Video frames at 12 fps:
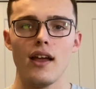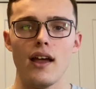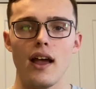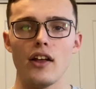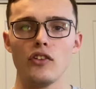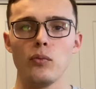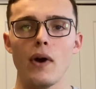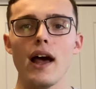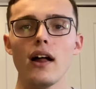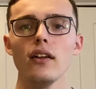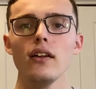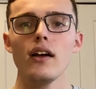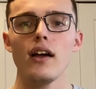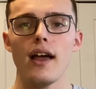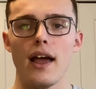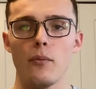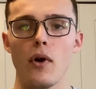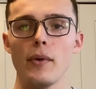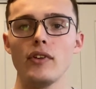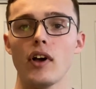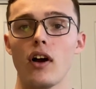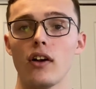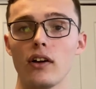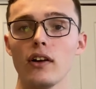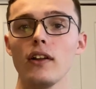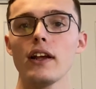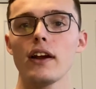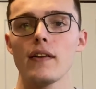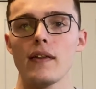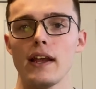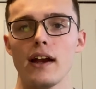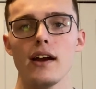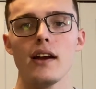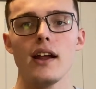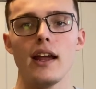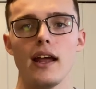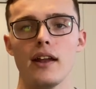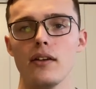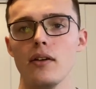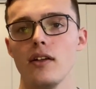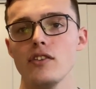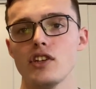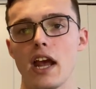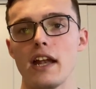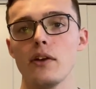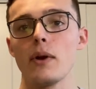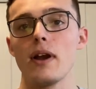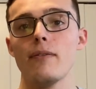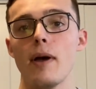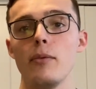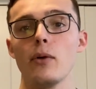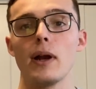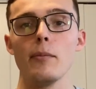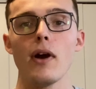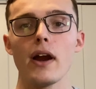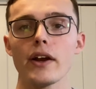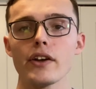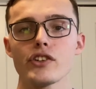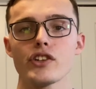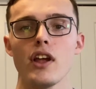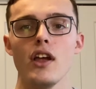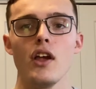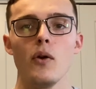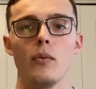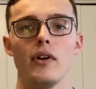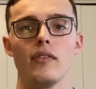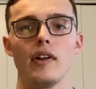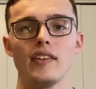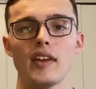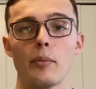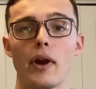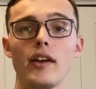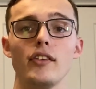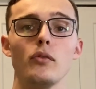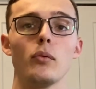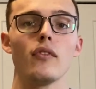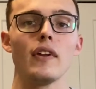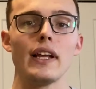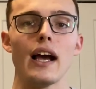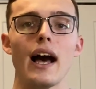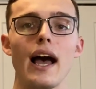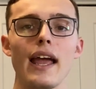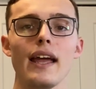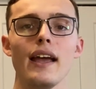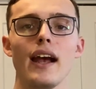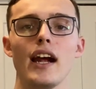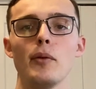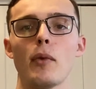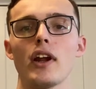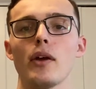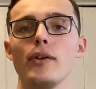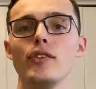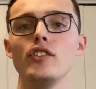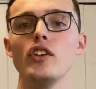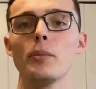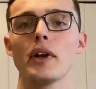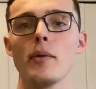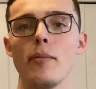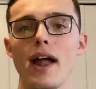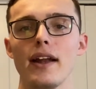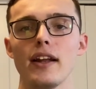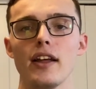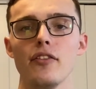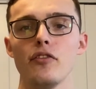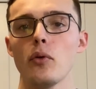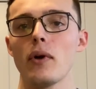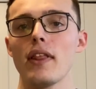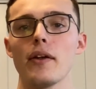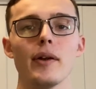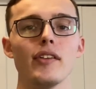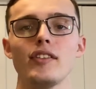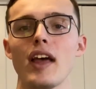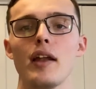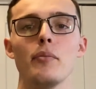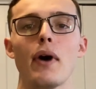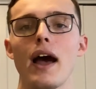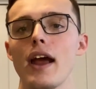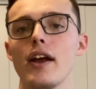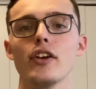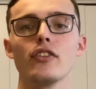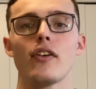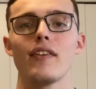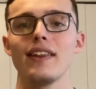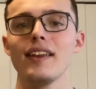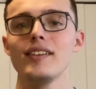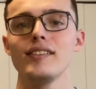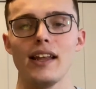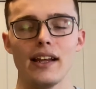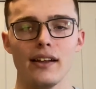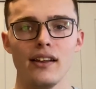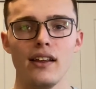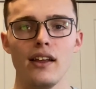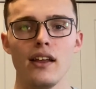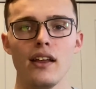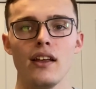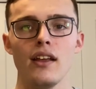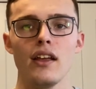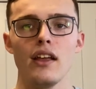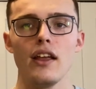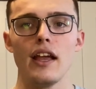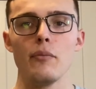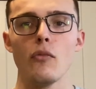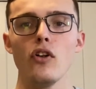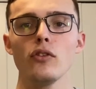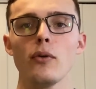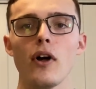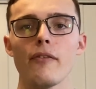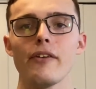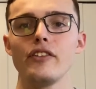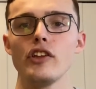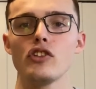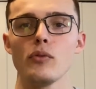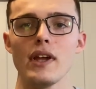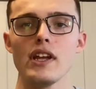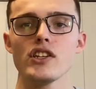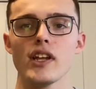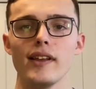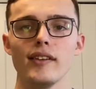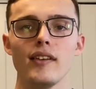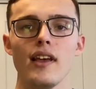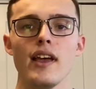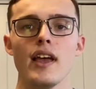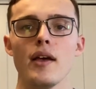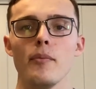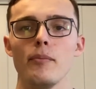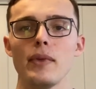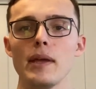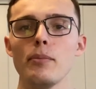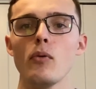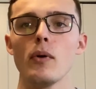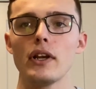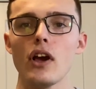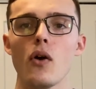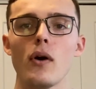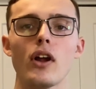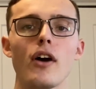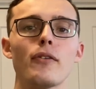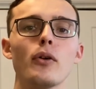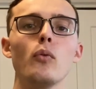As well, what we saw earlier in the year, in January, February, March, when real estate prices were really high and the market was super competitive to where there was 10 buyers for every listing, in multiple offer situations, people would go and offer